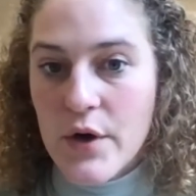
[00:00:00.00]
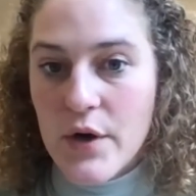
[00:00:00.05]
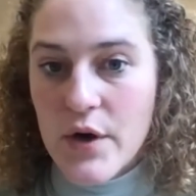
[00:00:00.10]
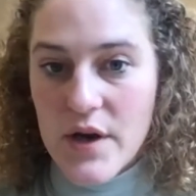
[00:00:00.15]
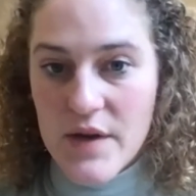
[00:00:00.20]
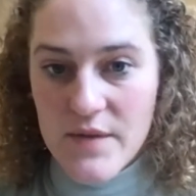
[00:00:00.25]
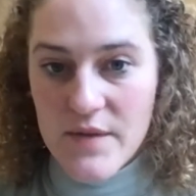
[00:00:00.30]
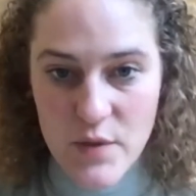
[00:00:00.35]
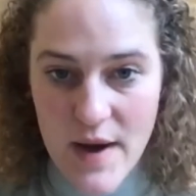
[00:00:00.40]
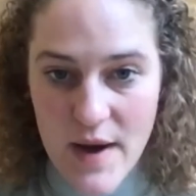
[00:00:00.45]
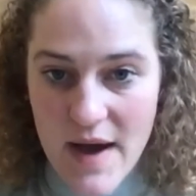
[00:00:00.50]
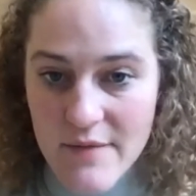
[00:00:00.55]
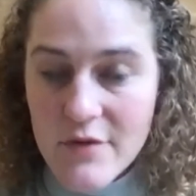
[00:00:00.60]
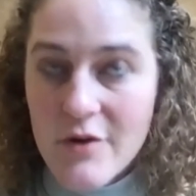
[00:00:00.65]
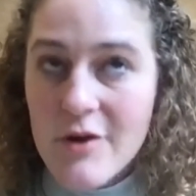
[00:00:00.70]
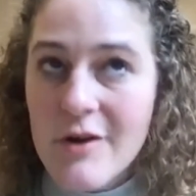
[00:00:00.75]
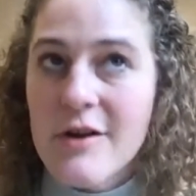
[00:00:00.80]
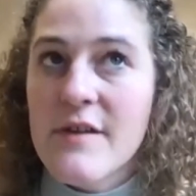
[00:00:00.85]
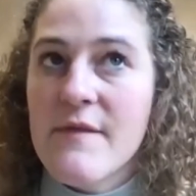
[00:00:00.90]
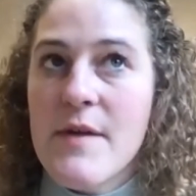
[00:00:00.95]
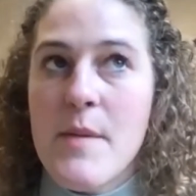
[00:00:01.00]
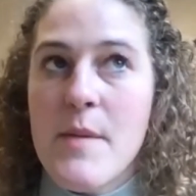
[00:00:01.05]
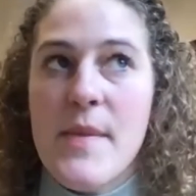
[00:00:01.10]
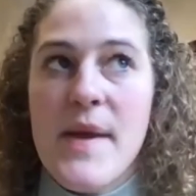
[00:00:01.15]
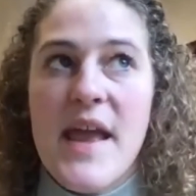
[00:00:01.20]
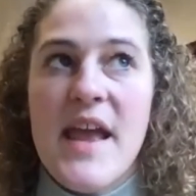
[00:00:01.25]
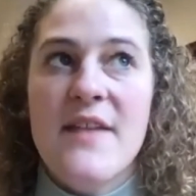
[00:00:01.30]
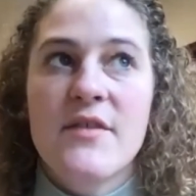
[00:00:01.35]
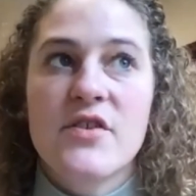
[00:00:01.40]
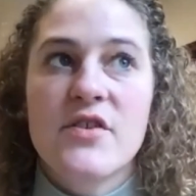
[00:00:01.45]
if you haven't heard of it, but
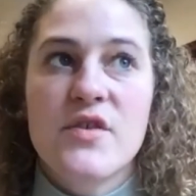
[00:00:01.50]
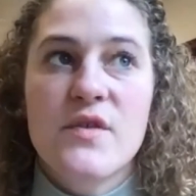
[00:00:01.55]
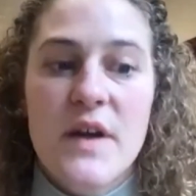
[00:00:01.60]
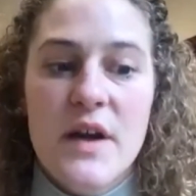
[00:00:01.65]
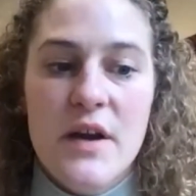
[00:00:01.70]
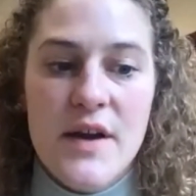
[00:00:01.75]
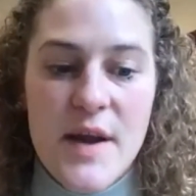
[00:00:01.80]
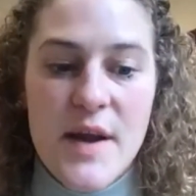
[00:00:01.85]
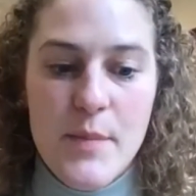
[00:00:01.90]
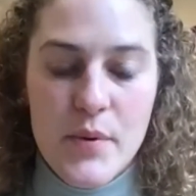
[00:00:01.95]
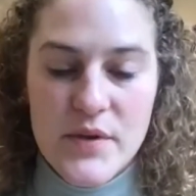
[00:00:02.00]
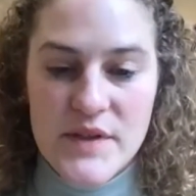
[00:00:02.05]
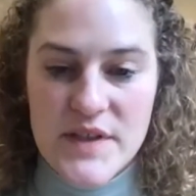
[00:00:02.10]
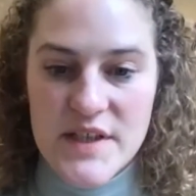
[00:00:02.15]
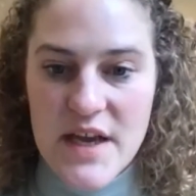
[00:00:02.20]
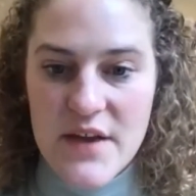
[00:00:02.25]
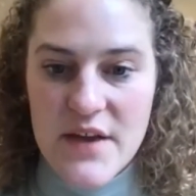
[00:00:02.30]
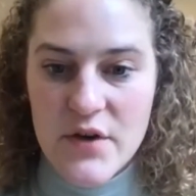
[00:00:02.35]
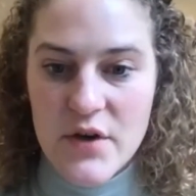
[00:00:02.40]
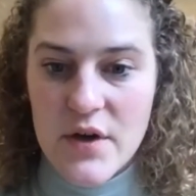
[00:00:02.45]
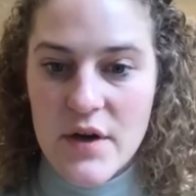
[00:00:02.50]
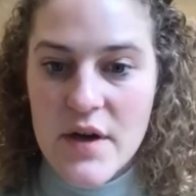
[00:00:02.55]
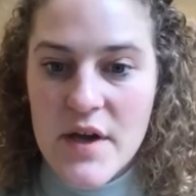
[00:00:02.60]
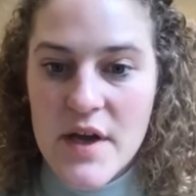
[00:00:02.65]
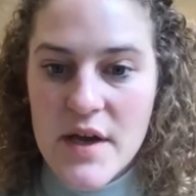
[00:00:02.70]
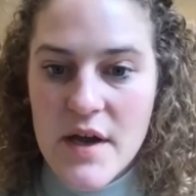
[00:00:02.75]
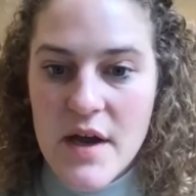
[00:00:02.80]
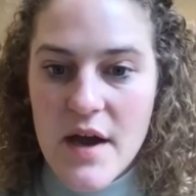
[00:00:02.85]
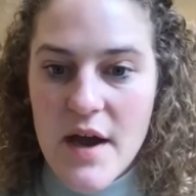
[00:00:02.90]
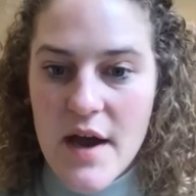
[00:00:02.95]
Ava DuVernay put together
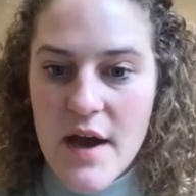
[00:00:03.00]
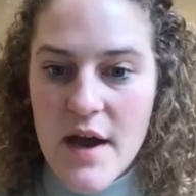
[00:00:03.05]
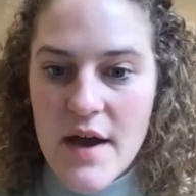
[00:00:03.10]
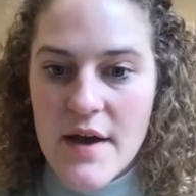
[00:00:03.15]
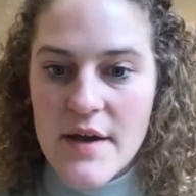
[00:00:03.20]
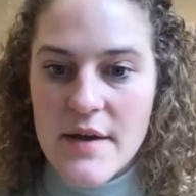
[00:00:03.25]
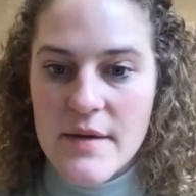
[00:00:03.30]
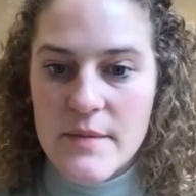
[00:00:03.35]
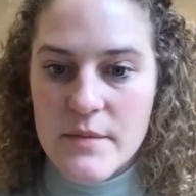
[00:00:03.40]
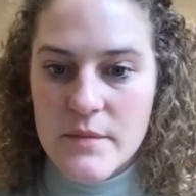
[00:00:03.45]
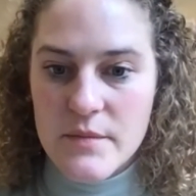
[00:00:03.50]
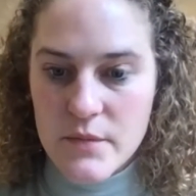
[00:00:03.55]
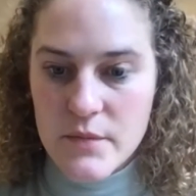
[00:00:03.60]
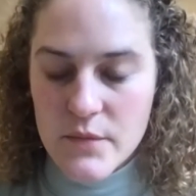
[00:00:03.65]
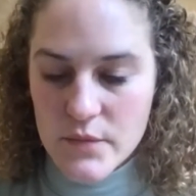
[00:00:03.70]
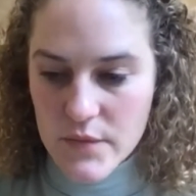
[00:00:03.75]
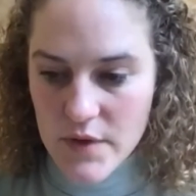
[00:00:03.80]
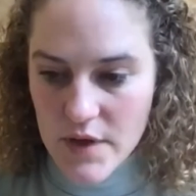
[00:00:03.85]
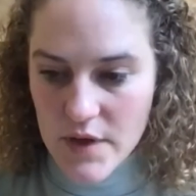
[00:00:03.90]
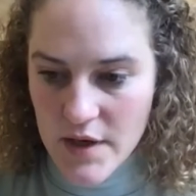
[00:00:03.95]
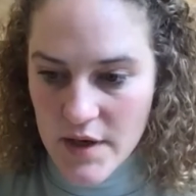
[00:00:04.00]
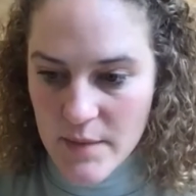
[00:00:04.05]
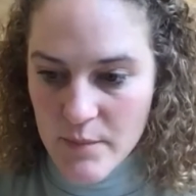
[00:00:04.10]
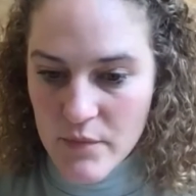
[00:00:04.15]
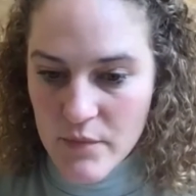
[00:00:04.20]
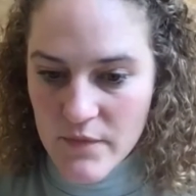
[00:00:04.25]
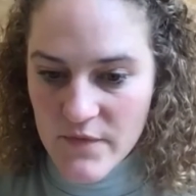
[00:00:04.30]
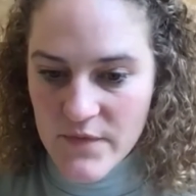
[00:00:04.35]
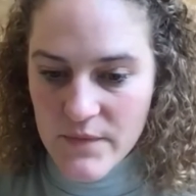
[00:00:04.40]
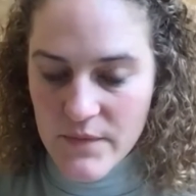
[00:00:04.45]
a
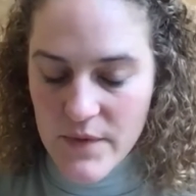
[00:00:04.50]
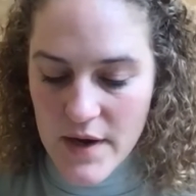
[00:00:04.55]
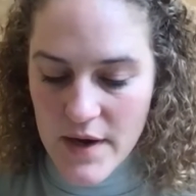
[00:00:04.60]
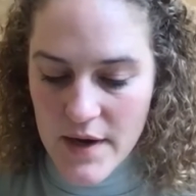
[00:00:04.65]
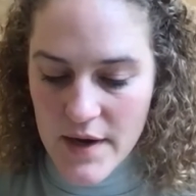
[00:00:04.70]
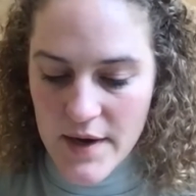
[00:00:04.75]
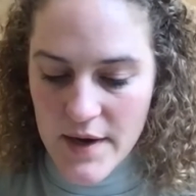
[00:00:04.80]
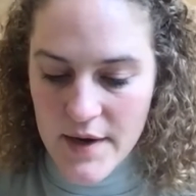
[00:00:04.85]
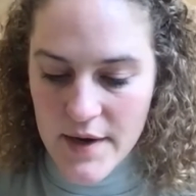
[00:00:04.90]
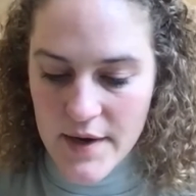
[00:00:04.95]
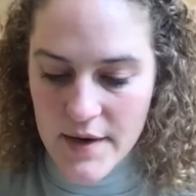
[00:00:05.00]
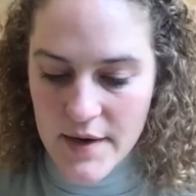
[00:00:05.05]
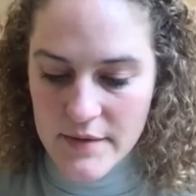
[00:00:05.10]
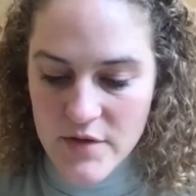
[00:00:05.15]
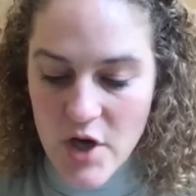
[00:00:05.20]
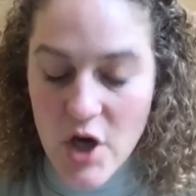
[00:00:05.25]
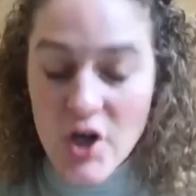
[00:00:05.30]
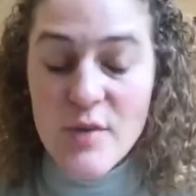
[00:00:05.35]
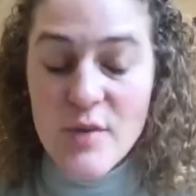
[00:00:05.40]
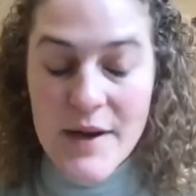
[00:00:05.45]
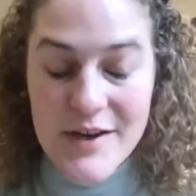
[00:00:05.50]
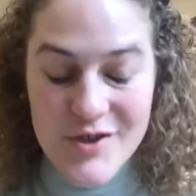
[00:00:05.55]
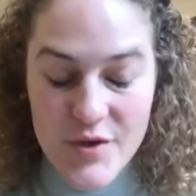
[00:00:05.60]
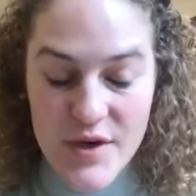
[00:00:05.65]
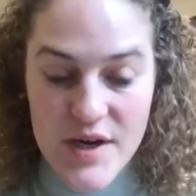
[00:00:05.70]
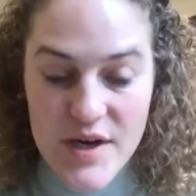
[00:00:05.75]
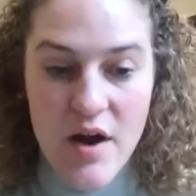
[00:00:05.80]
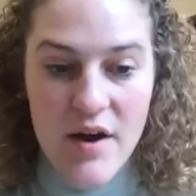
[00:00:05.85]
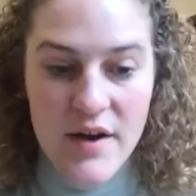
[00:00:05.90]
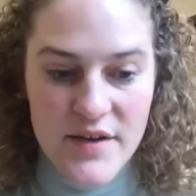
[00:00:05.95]

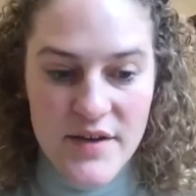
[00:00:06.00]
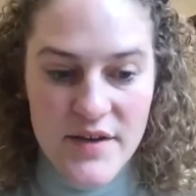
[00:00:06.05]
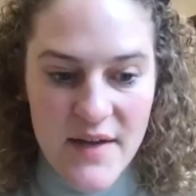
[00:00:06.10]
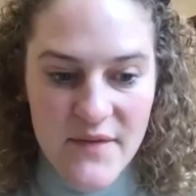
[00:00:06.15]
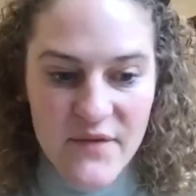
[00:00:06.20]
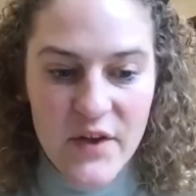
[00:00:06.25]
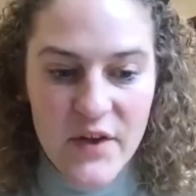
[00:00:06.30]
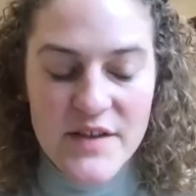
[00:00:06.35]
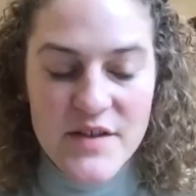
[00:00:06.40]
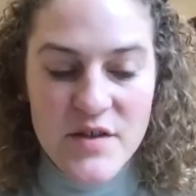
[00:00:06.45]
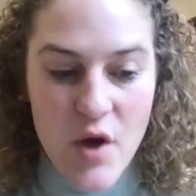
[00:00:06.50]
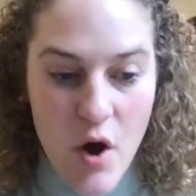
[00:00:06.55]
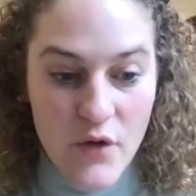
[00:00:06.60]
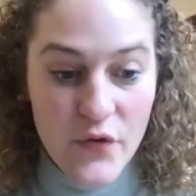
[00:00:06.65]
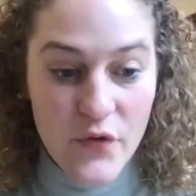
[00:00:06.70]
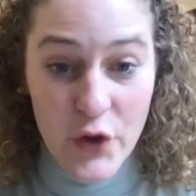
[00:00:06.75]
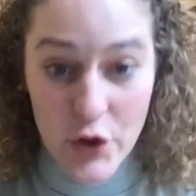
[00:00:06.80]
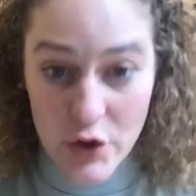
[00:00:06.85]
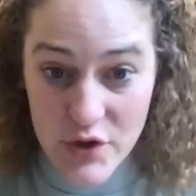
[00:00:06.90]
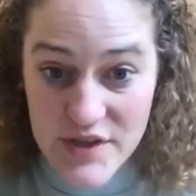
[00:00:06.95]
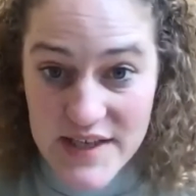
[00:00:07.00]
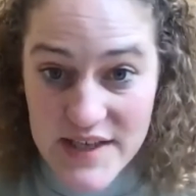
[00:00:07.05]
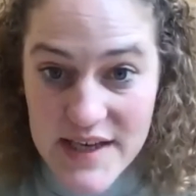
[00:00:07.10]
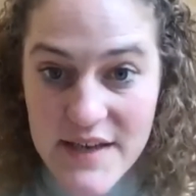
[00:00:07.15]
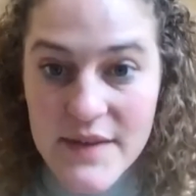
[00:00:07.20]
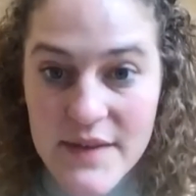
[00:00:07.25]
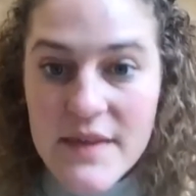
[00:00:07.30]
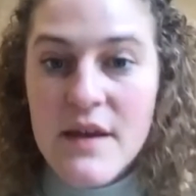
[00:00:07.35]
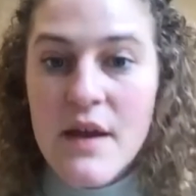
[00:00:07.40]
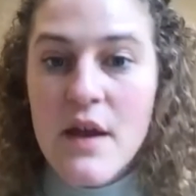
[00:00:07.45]
documentary on Netflix called
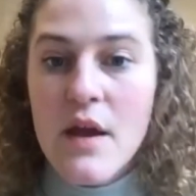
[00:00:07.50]
13th,